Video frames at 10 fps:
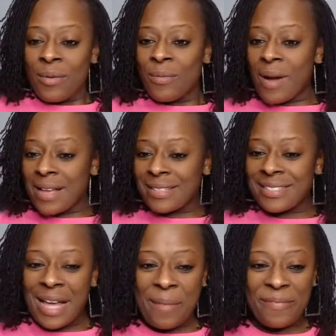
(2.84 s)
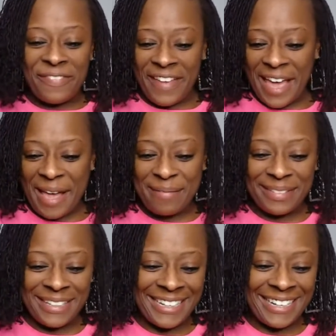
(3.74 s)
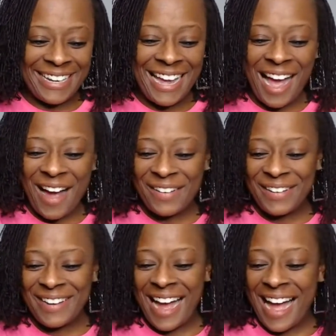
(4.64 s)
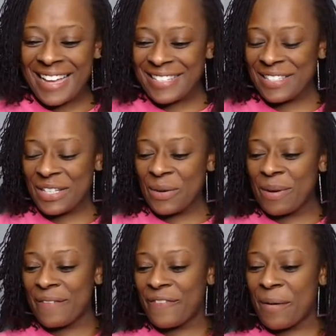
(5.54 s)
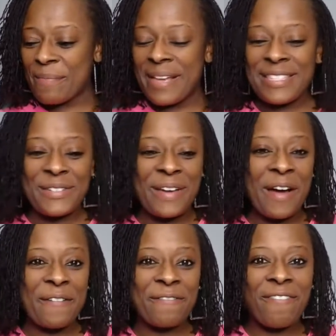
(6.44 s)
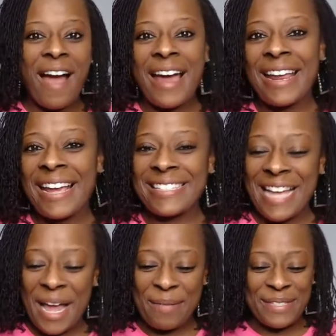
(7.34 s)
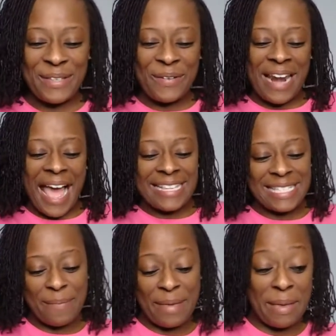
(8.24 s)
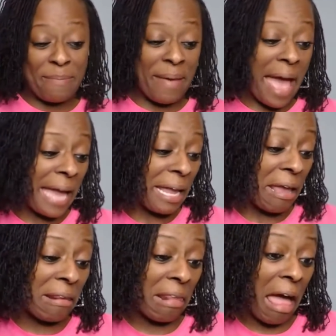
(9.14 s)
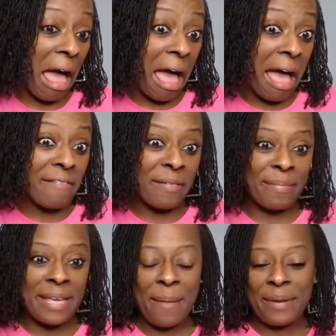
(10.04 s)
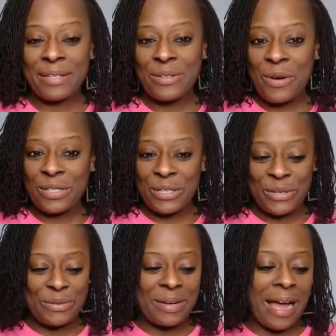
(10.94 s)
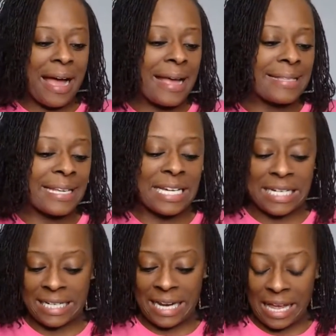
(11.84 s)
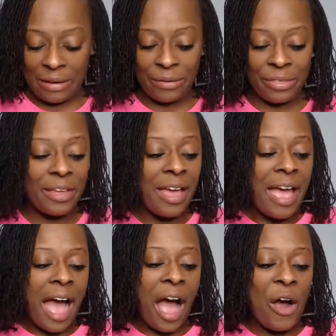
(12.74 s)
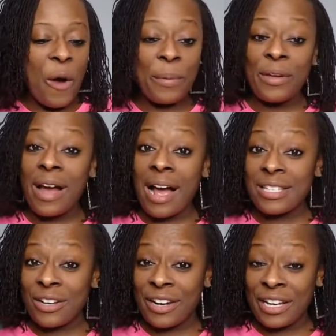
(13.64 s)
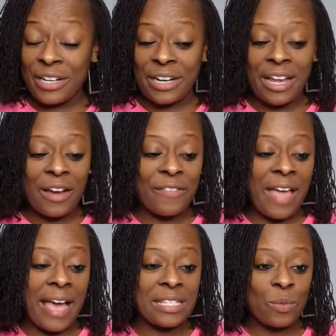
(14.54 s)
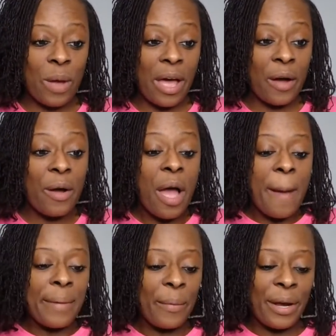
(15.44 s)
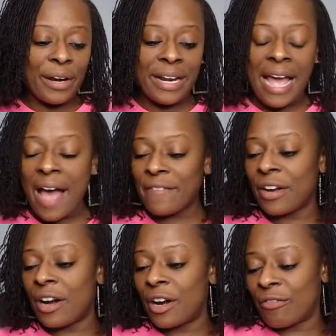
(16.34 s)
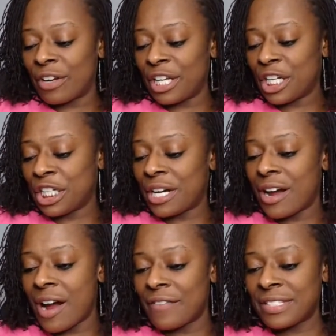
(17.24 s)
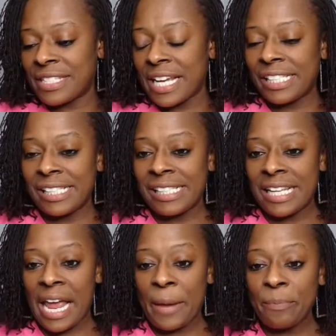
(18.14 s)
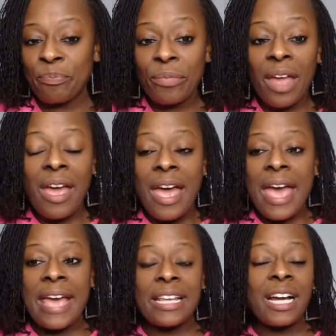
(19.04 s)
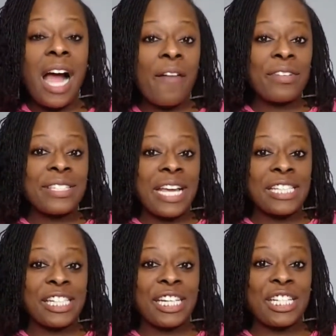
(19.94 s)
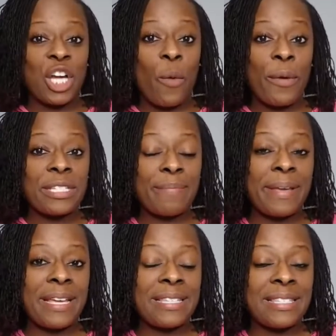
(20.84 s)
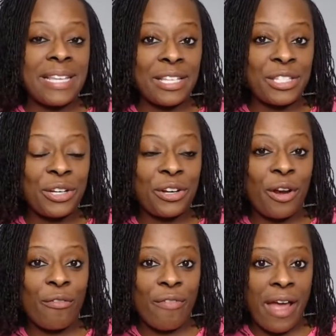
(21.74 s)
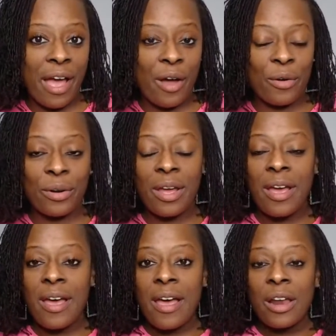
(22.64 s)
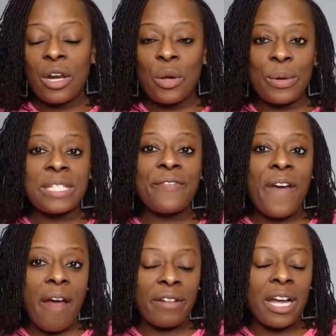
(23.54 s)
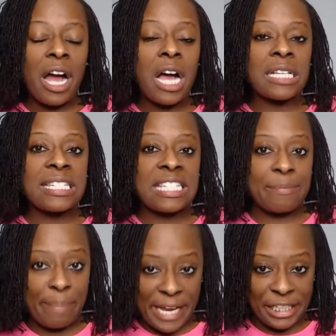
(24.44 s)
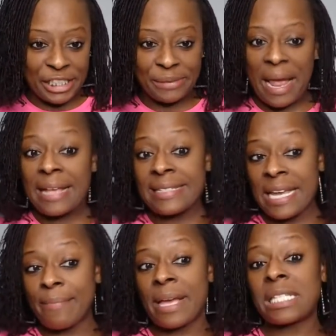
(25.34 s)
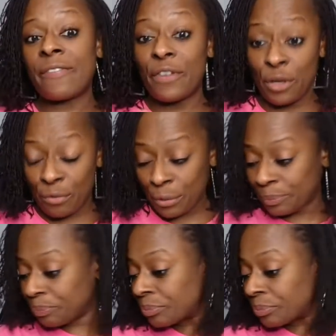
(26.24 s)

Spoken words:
What's up, family? How you guys doing for Mental Health Fridays? I am so glad to be back and live and be able to talk to you guys in good health. I hope you guys are in good health as well. But we're going to have a really good conversation today. And the conversation is going to be centered around Louis Farrakhan's speech at DMX Funeral.